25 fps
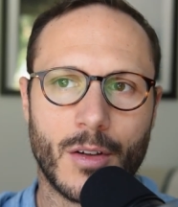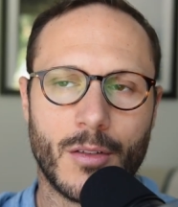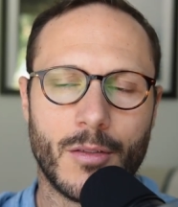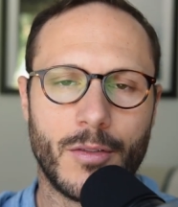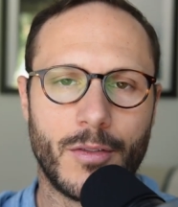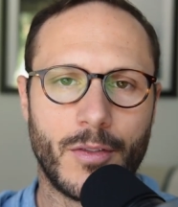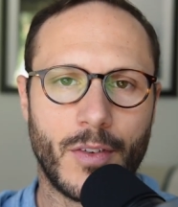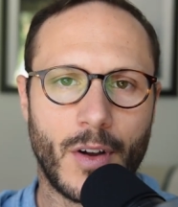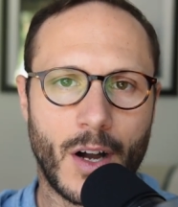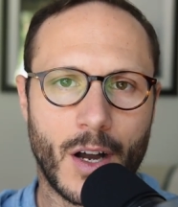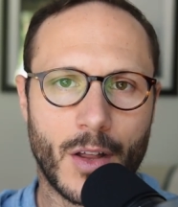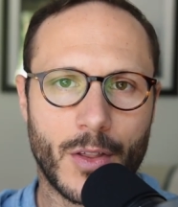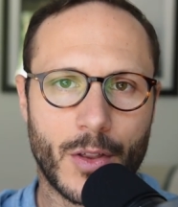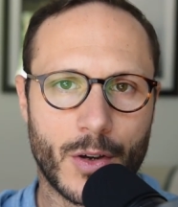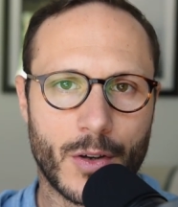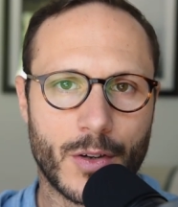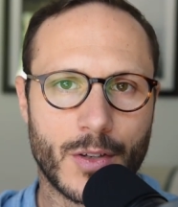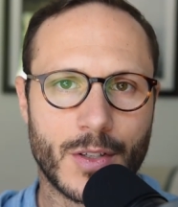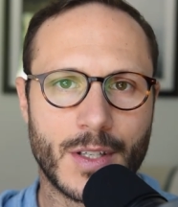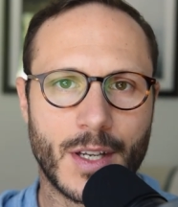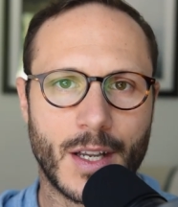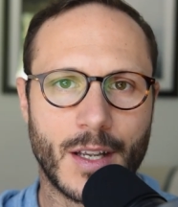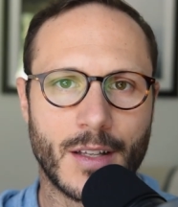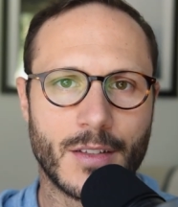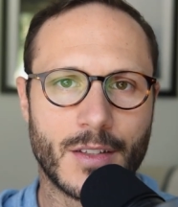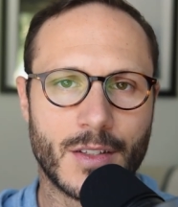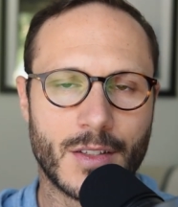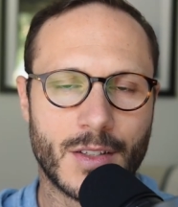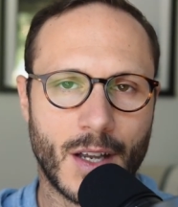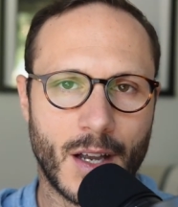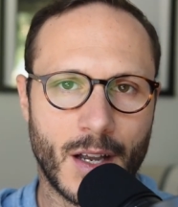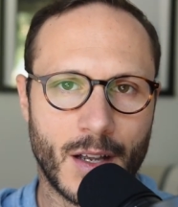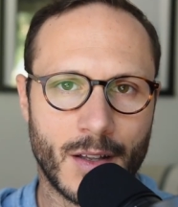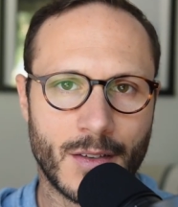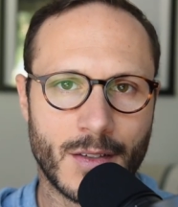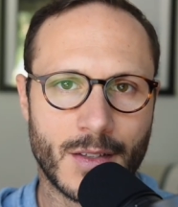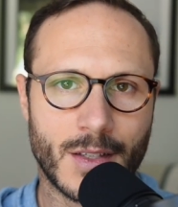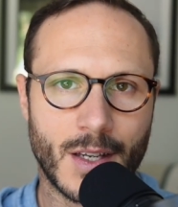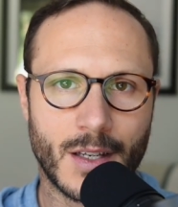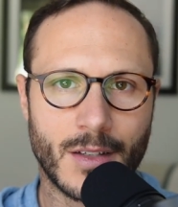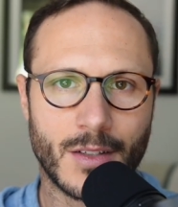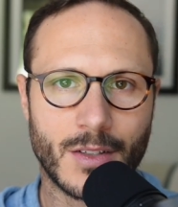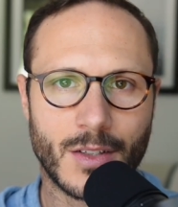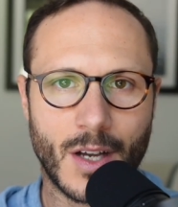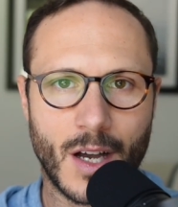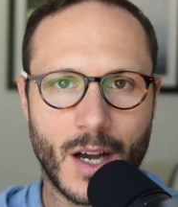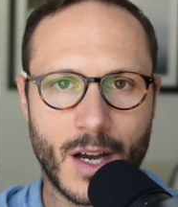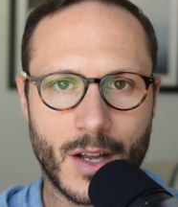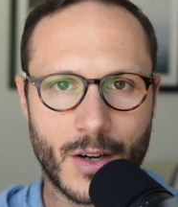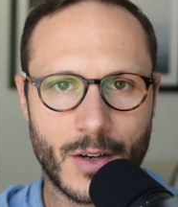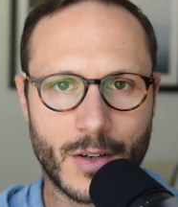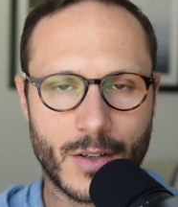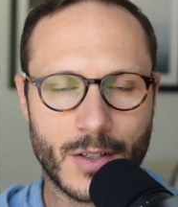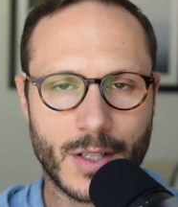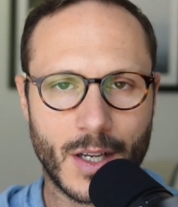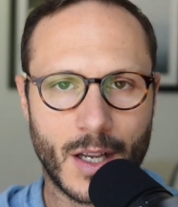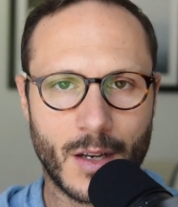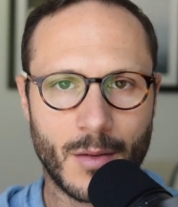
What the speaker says: fathers and sons and daughters